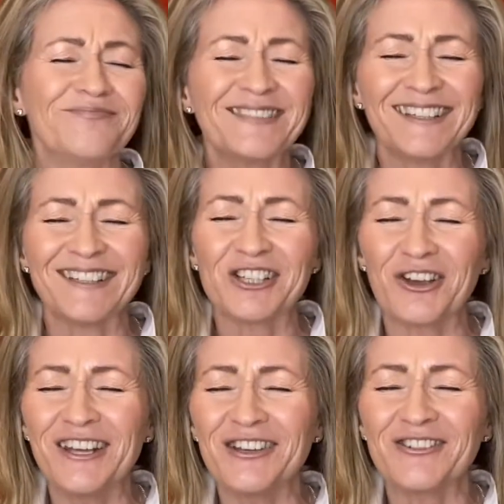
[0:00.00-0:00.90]

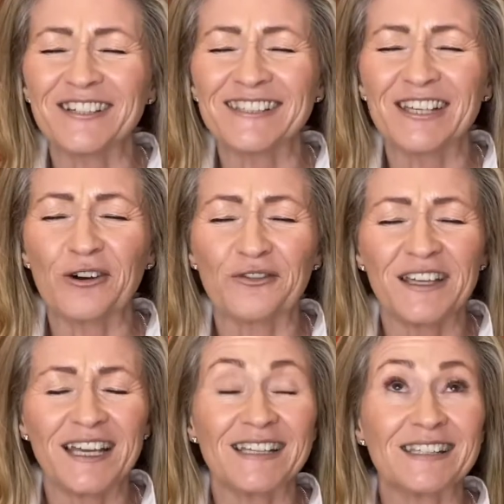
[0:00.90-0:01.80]
tuning yourself in,
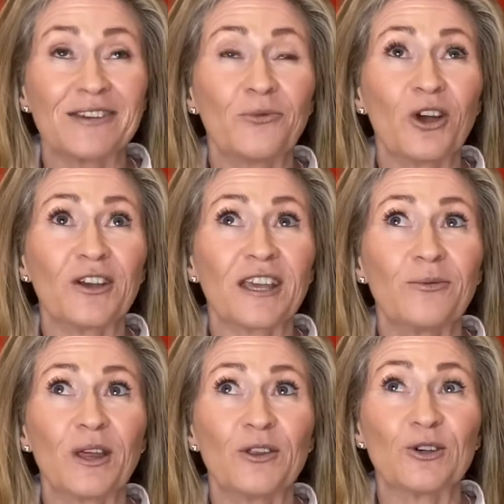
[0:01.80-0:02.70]
as in working
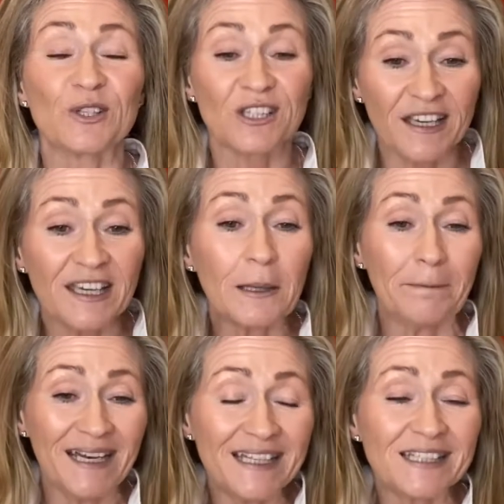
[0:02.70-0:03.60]
with your psychic
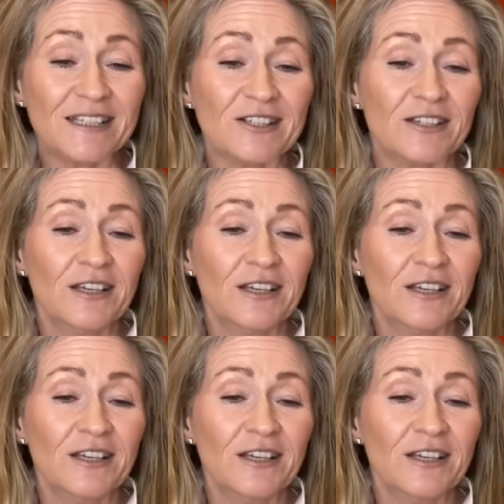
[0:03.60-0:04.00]
abilities,